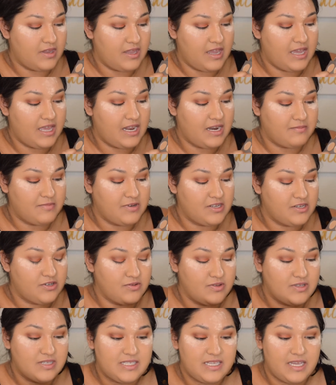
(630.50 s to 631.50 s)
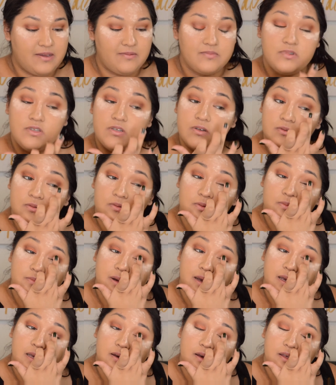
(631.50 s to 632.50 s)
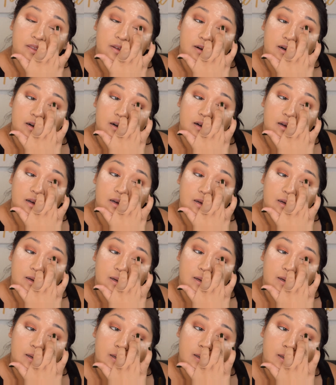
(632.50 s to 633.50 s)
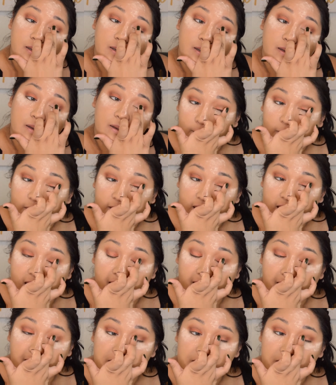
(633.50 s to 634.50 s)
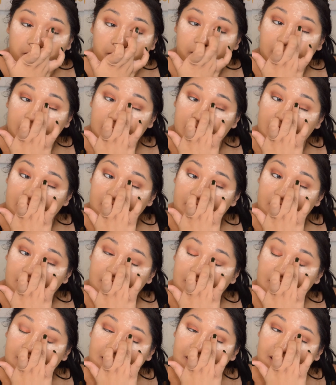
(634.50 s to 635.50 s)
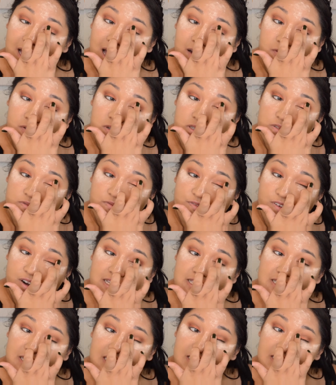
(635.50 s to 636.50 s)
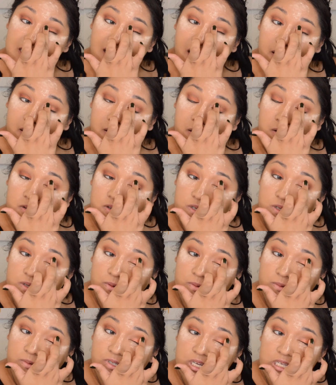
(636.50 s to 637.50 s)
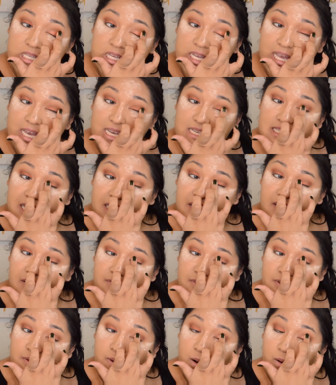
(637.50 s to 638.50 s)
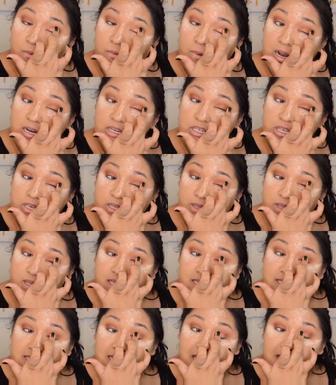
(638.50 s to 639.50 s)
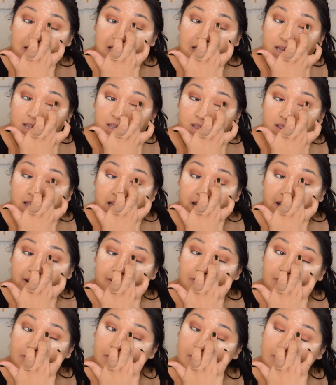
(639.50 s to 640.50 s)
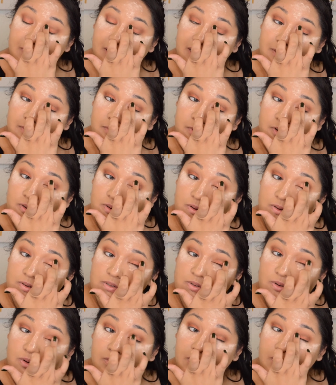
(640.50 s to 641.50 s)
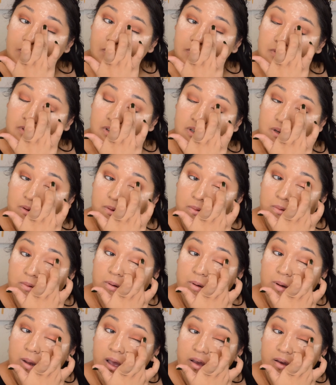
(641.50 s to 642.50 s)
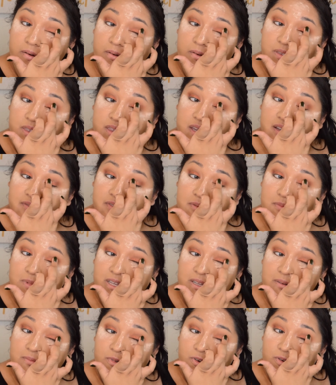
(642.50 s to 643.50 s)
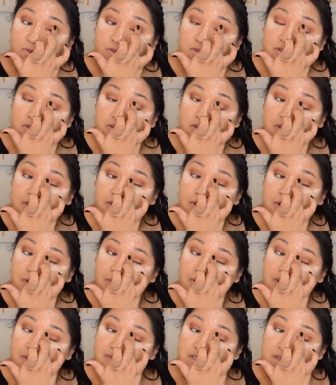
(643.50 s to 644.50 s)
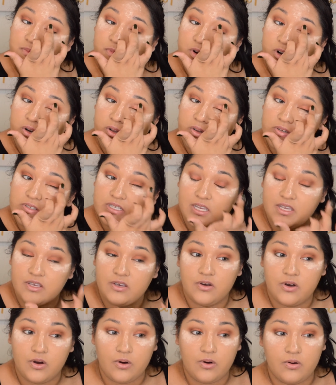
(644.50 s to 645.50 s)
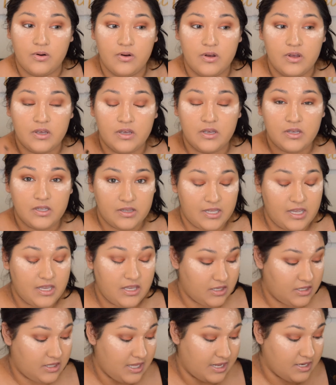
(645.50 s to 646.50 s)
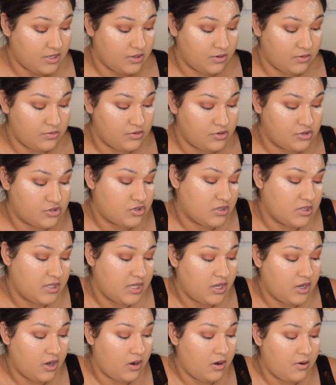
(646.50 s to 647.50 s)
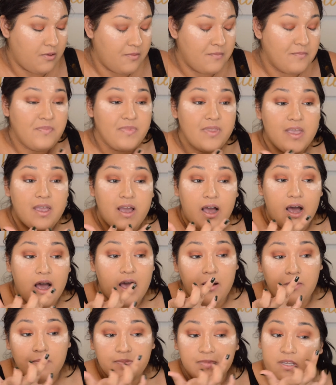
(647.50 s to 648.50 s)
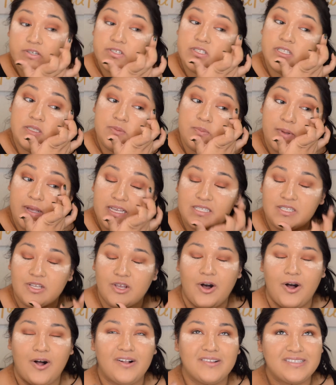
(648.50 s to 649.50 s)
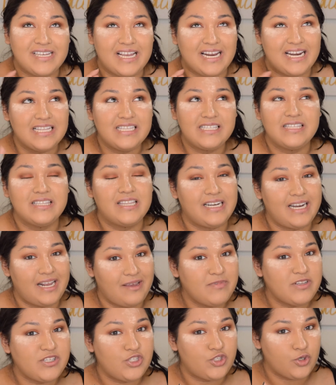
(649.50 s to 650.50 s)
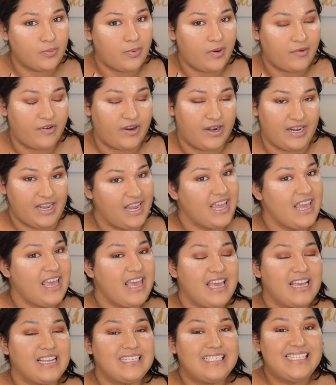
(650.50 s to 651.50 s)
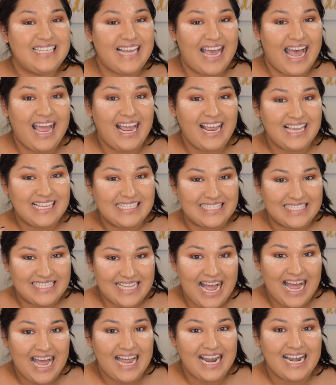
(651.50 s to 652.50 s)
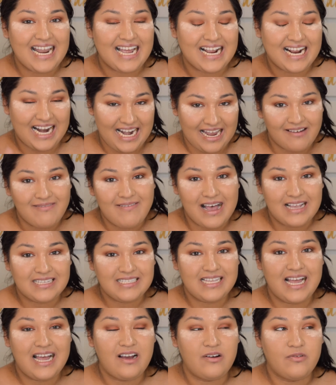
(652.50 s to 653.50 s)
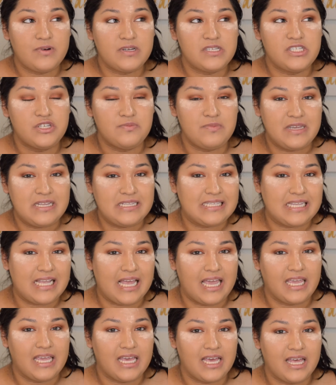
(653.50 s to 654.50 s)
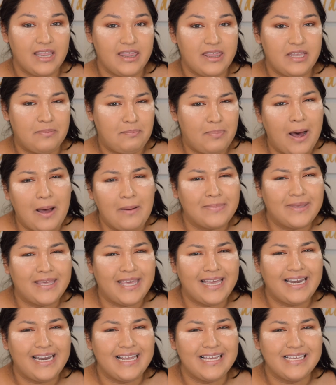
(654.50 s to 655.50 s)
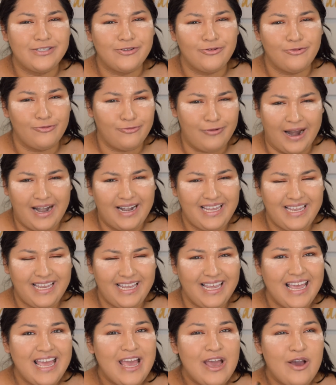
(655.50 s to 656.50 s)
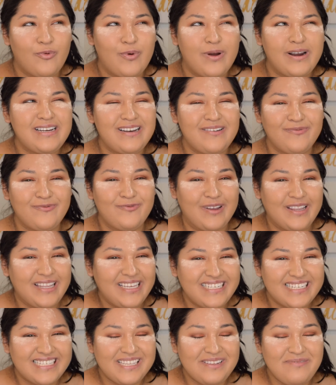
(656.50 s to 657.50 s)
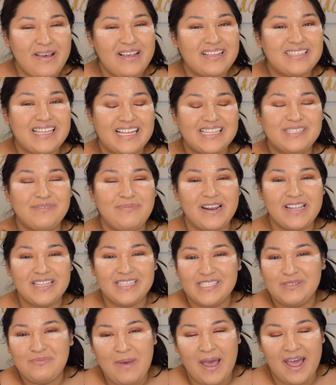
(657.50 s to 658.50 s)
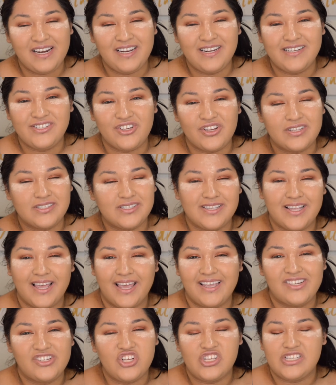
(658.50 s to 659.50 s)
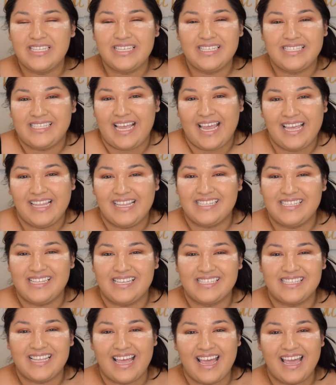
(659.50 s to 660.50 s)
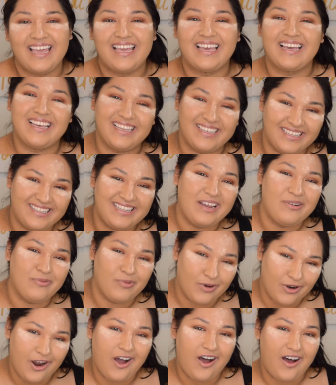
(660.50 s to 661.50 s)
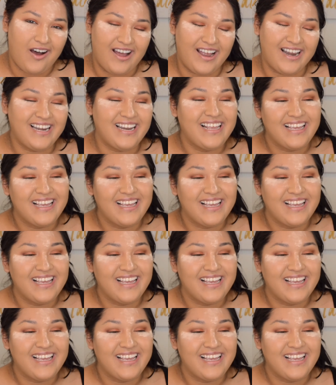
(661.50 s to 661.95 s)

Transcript: And I'm gonna do the same to my other eye. But yeah, so the aguas frescas that I go to, just in case any of you are watching this that go to Matamoros, or you know, live in Matamoros, or you know, live somewhere close that you go, that you usually go, there's this place called, and the name is super funny, Ya está la calabaza, which means like the pumpkin is ready, which really doesn't make sense, but in Spanish it's like just a saying that says like we're on